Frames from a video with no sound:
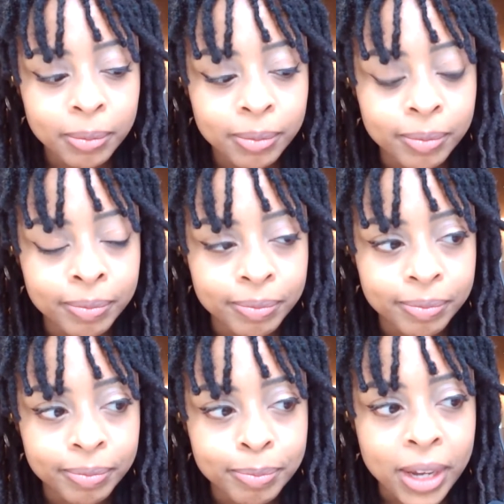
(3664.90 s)

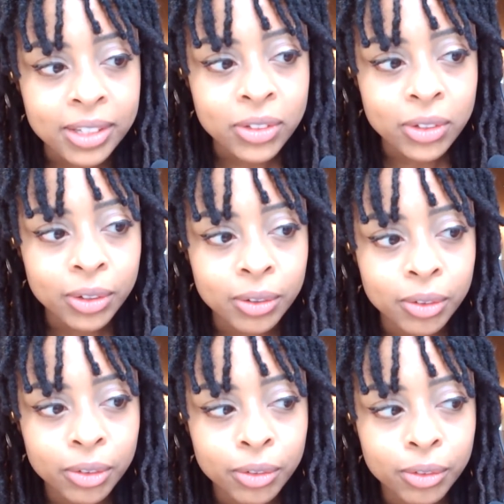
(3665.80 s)
best
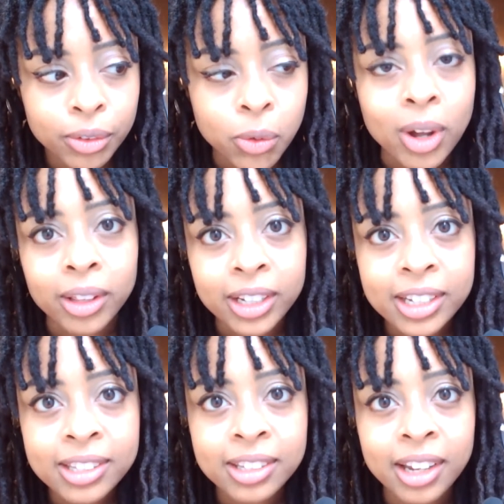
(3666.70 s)

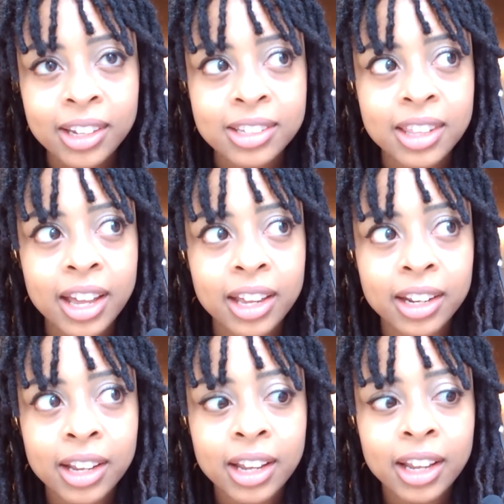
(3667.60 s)
qualities is that
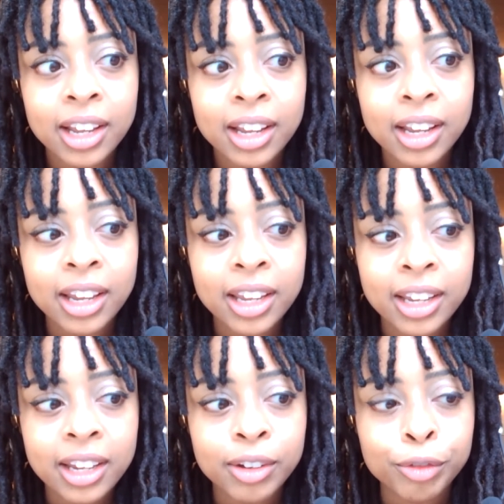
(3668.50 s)

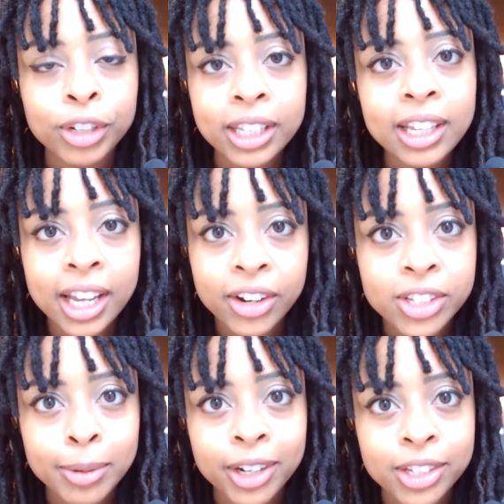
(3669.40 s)
he really cares
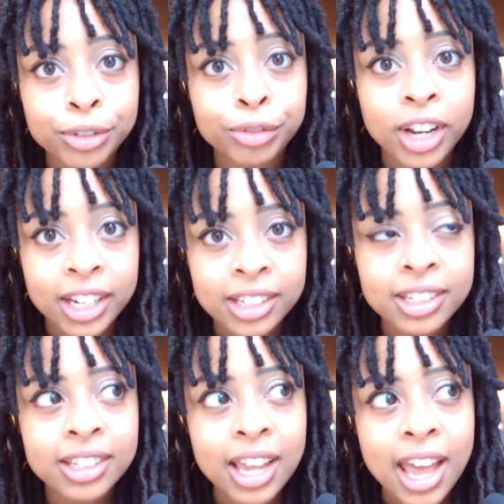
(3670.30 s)
about his
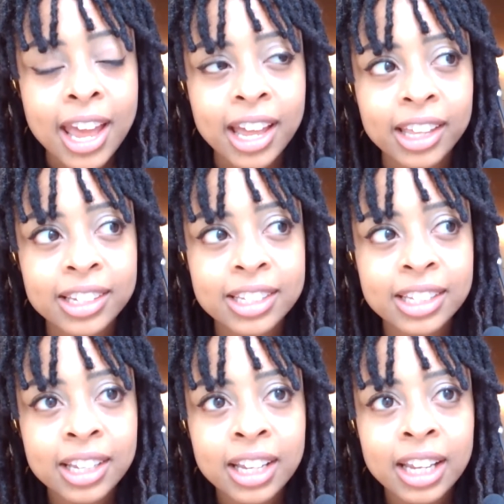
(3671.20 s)
friends and
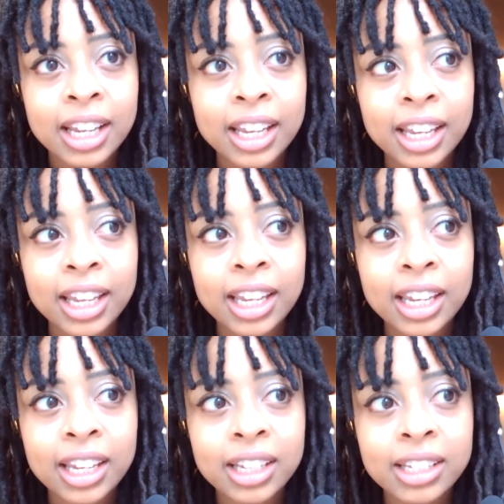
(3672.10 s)

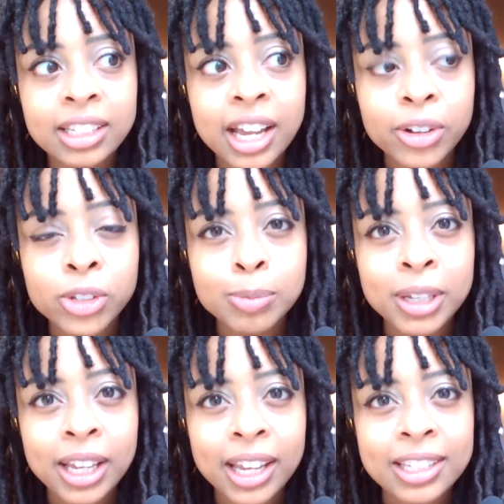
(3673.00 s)
he tells
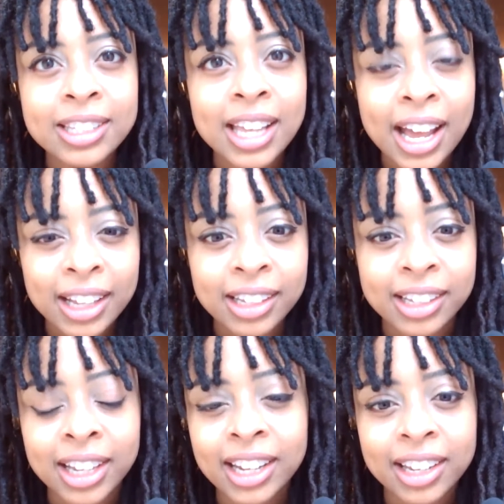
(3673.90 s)
me exactly
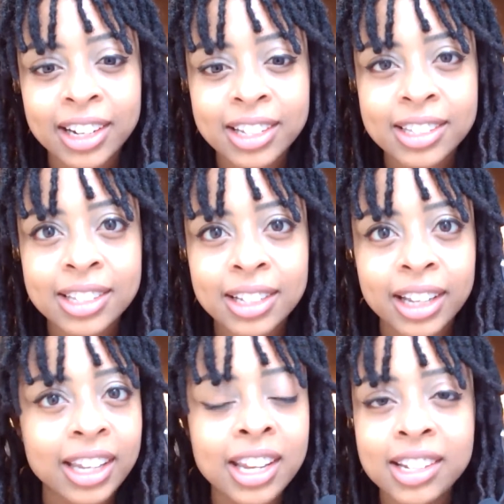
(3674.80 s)
like it is. Like
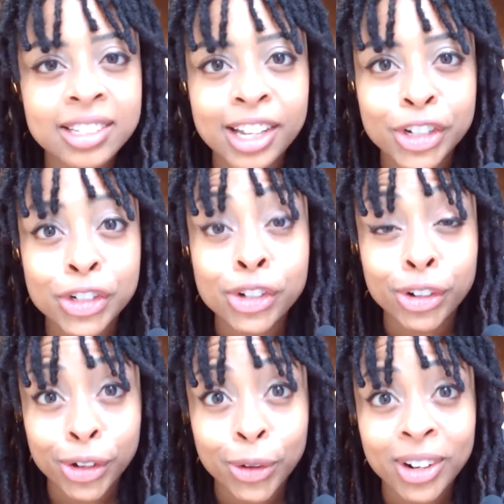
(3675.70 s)
he does not
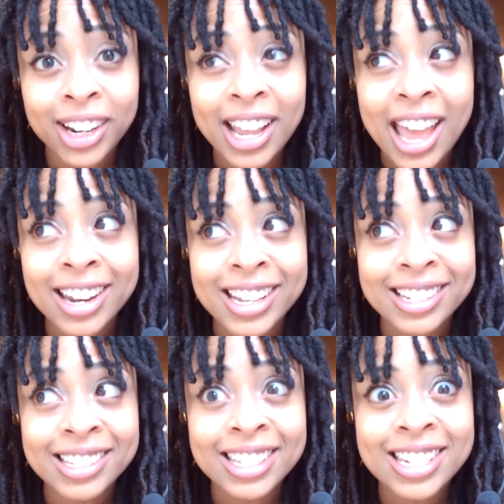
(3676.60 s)
sugarcoat it and it
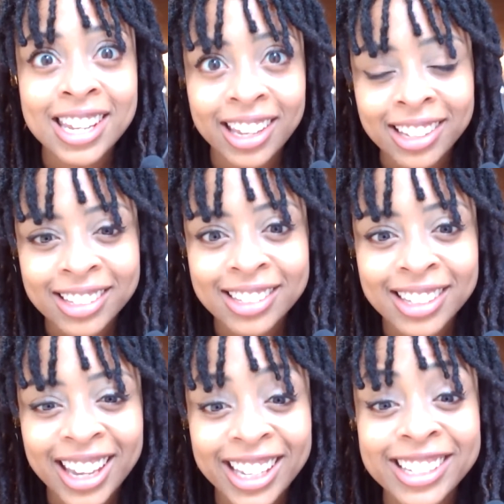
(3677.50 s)
stings.
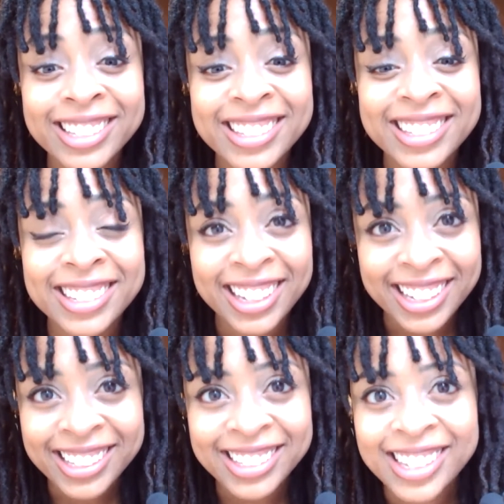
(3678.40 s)
It
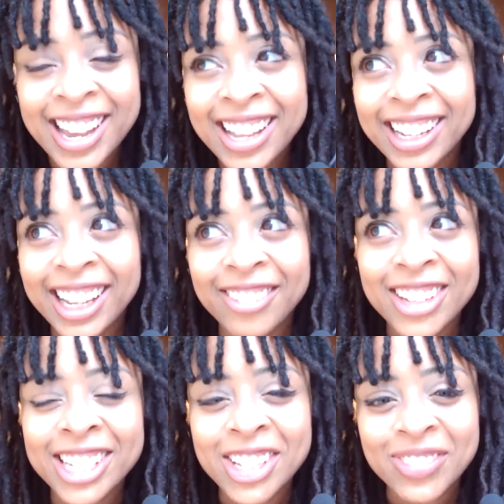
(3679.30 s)
stings. Like if he
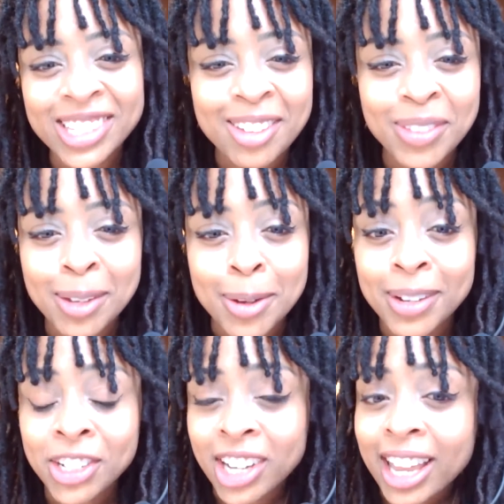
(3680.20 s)
tells me something about my
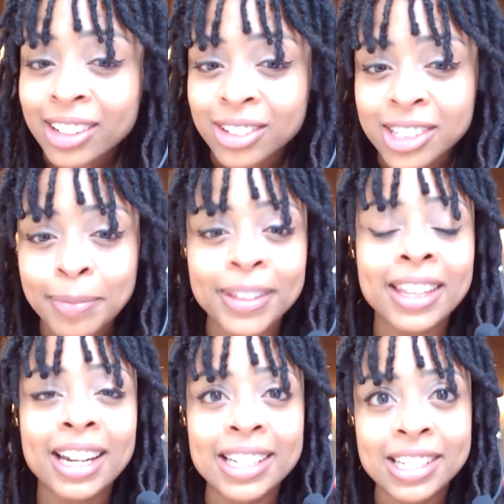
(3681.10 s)
channel, something that
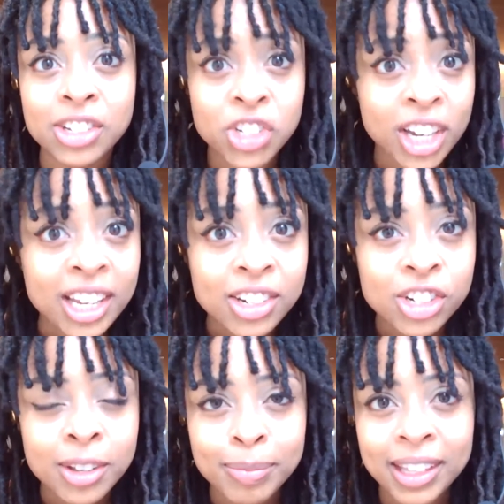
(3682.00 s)
I need to change,
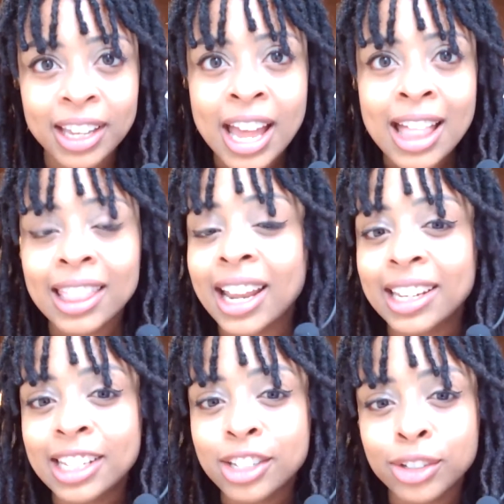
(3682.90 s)
something that I
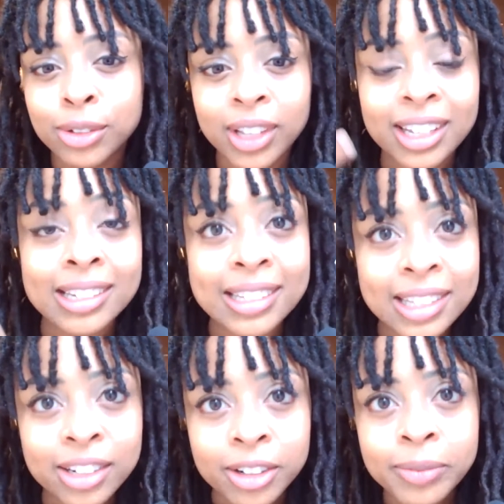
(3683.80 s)
need to like
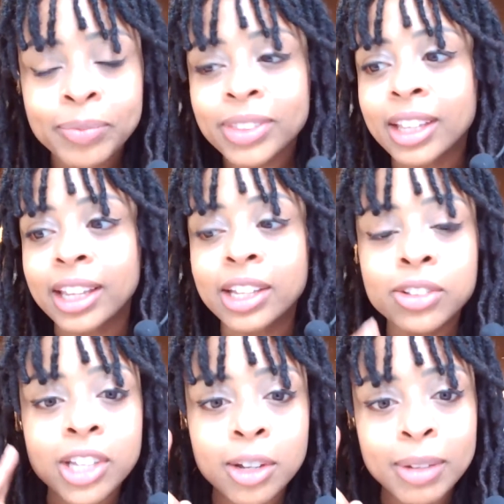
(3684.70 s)
consider, like he'll
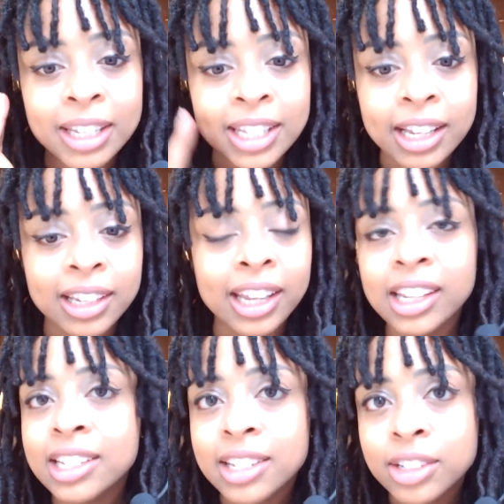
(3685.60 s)
tell me exactly, and he
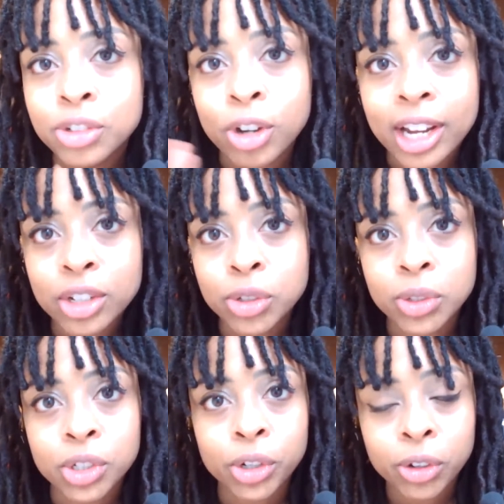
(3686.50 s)
doesn't try to do it
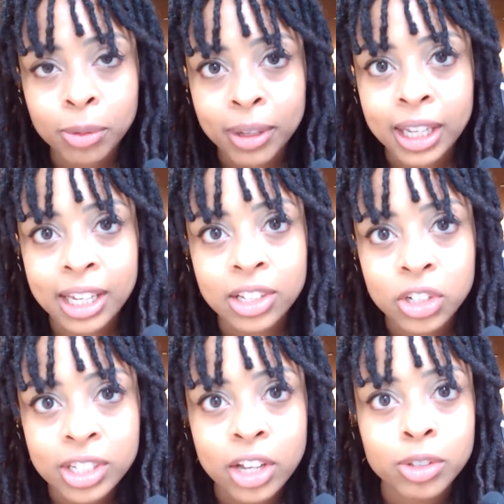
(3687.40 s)
to hurt me. He
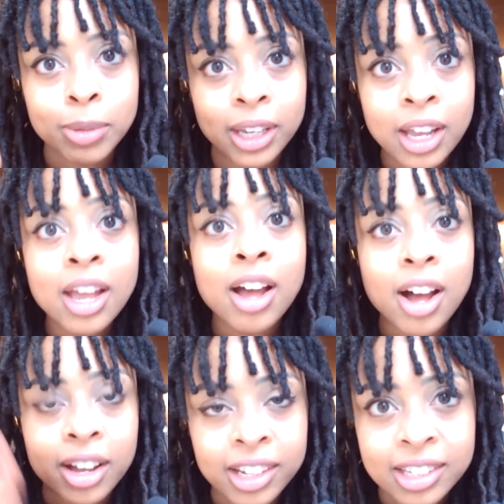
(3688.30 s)
just tells me
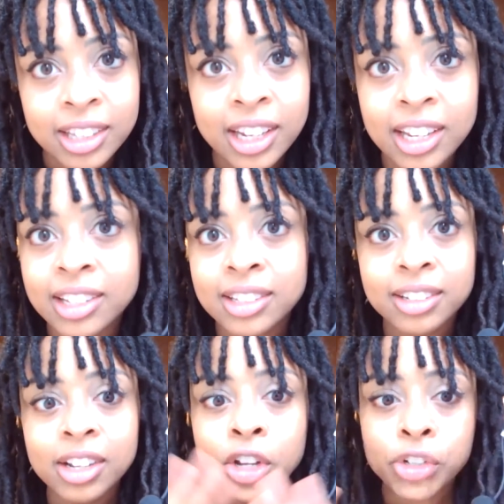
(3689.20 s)
honestly. He doesn't
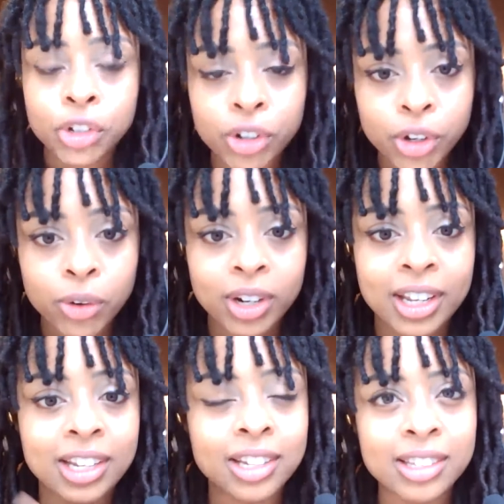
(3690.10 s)
sugarcoat it.
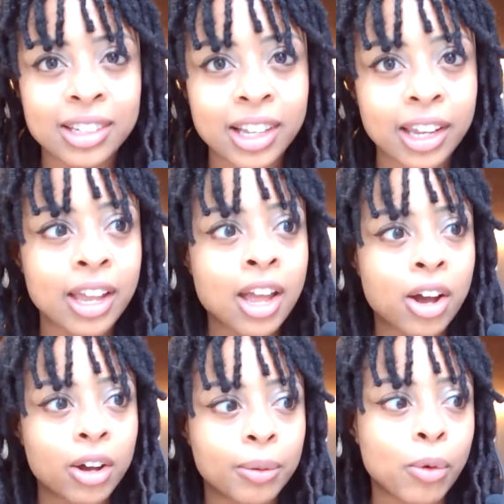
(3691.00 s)
He doesn't like
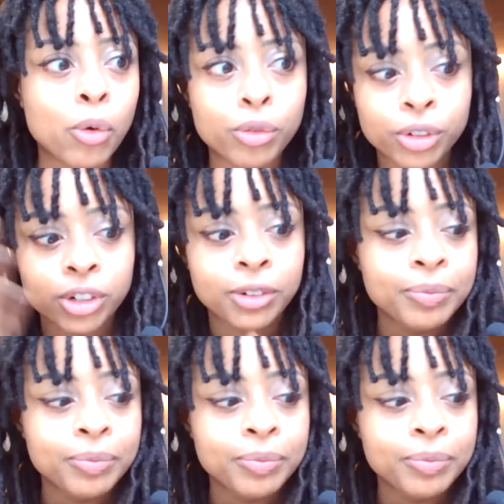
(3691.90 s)
over